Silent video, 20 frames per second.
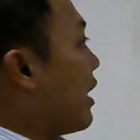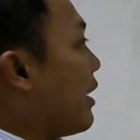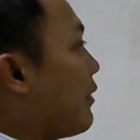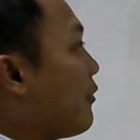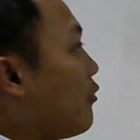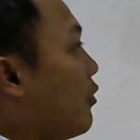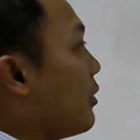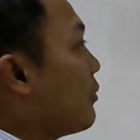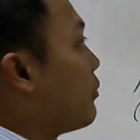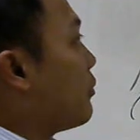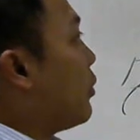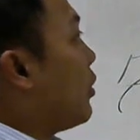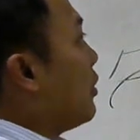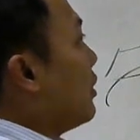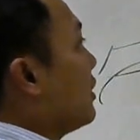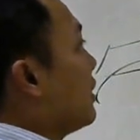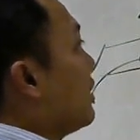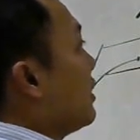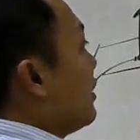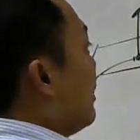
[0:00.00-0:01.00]
have 1
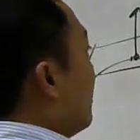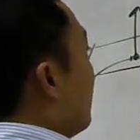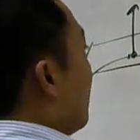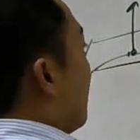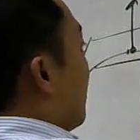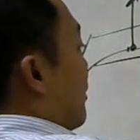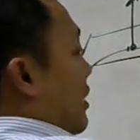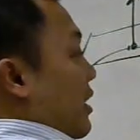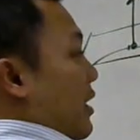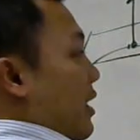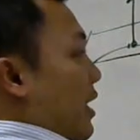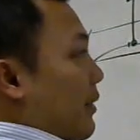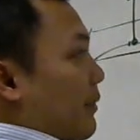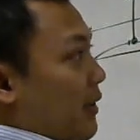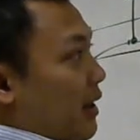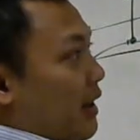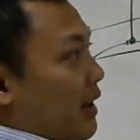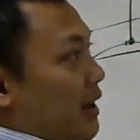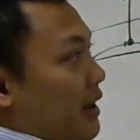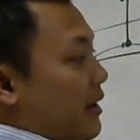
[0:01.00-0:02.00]
point. You do the same
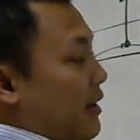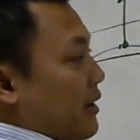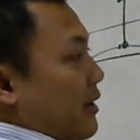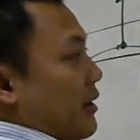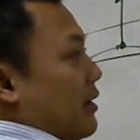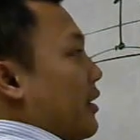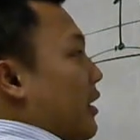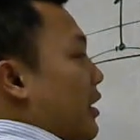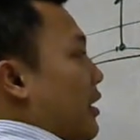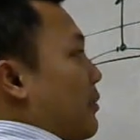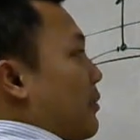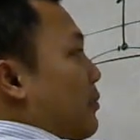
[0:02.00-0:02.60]
thing in the